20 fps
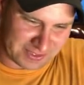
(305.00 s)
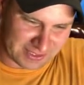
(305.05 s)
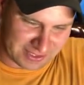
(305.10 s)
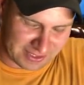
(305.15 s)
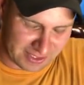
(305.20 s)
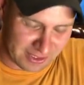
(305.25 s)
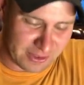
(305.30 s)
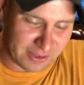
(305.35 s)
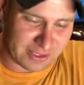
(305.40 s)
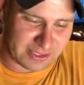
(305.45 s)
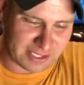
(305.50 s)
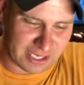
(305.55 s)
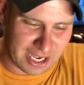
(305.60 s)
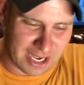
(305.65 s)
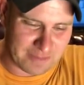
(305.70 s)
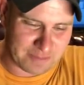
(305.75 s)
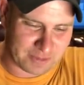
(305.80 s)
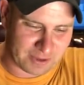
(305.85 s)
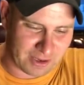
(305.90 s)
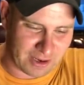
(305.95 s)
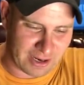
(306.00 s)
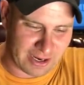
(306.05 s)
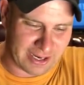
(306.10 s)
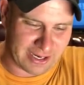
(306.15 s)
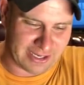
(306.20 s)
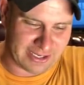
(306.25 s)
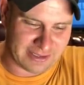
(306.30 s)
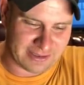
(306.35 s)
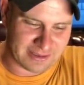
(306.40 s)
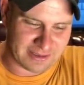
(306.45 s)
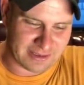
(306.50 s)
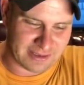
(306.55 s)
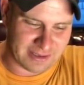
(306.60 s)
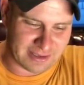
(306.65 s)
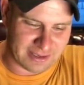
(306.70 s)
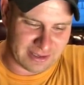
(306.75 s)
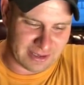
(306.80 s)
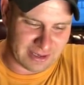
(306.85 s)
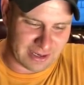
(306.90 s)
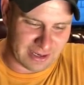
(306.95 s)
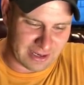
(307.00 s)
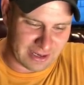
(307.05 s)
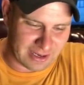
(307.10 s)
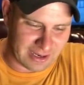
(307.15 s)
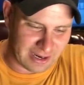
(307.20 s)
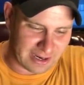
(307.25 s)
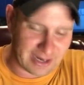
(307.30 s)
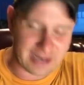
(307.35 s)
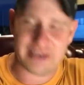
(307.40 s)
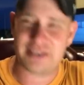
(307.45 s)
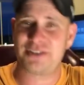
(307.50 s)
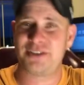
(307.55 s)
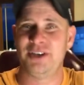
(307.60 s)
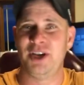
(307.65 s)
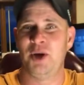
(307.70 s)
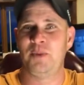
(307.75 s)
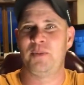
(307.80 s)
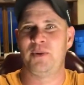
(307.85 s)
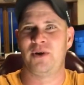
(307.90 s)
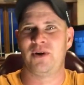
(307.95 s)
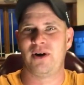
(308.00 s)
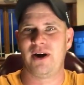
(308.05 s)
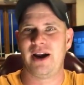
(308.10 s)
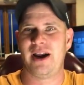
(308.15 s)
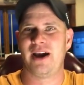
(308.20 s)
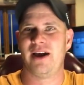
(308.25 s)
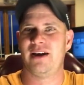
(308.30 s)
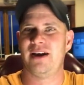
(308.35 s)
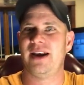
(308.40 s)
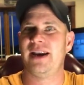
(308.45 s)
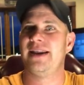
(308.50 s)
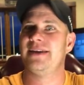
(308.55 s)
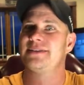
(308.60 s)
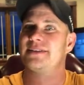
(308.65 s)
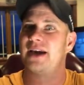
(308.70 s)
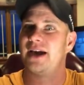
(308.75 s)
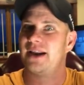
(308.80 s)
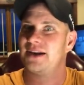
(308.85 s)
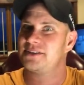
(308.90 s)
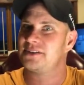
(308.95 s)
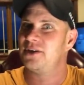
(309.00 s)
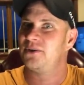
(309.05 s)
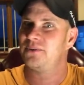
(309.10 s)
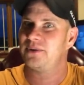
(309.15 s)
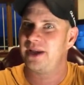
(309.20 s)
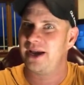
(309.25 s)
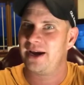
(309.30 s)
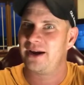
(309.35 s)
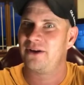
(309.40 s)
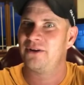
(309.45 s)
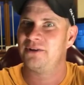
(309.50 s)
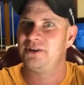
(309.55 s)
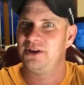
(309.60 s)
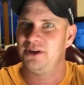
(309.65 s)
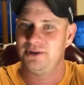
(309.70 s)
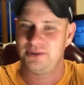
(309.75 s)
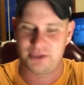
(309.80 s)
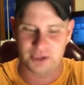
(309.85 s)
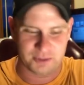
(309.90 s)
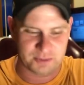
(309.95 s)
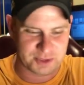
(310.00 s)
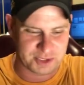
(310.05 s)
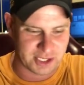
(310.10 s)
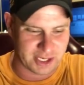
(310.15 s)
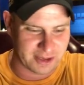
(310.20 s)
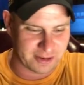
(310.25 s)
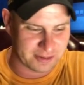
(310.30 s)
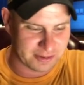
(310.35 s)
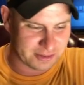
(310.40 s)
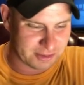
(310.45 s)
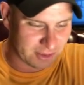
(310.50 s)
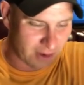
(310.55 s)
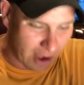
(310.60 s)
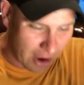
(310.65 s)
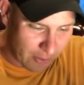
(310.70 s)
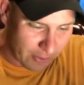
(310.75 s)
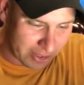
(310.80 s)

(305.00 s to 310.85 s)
through the top crane, I got to snooping around, and he's got his own daggone YouTube channel. So I